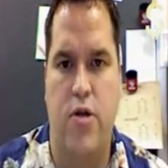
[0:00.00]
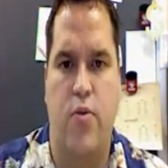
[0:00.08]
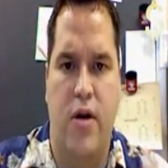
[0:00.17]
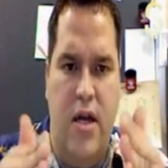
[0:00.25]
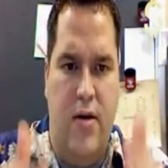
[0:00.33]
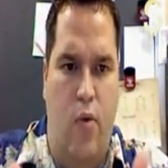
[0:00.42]
So
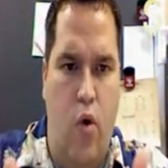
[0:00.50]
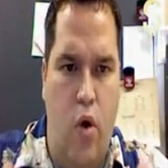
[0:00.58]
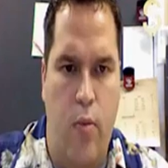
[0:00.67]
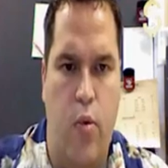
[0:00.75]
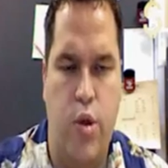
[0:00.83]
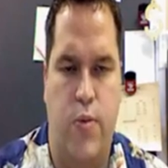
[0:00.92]
we're getting more
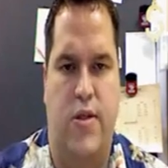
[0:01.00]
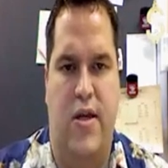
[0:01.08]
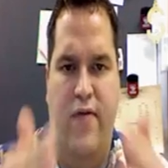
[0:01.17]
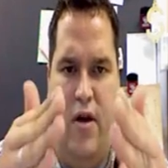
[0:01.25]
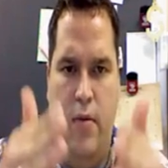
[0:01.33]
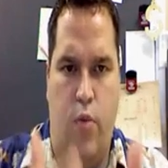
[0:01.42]
and more
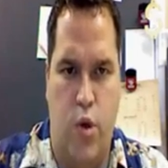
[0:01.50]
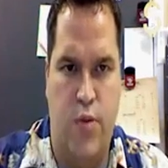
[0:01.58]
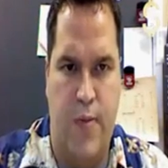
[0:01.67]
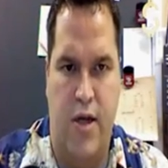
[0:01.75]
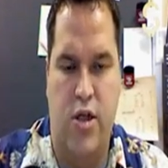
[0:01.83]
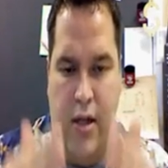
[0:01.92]
specific and more
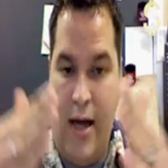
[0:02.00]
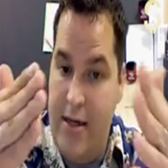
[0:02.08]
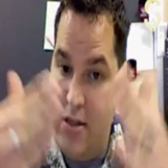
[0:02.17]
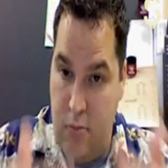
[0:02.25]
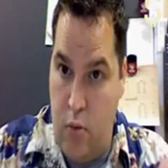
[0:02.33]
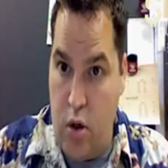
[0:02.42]

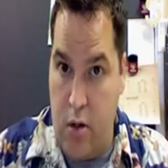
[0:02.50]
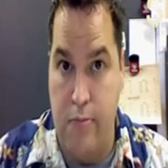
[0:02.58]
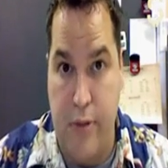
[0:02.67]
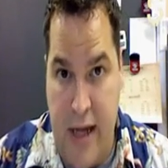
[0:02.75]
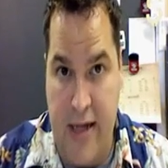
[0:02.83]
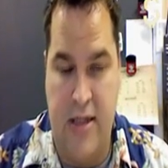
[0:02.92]
specialized and more
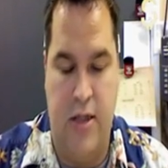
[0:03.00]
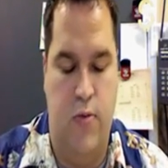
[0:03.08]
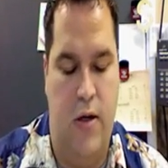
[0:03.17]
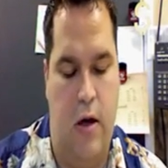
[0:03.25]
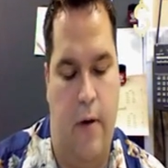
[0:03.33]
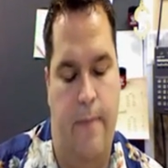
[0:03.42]
complex as
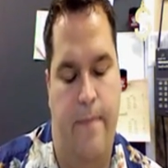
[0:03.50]
we go.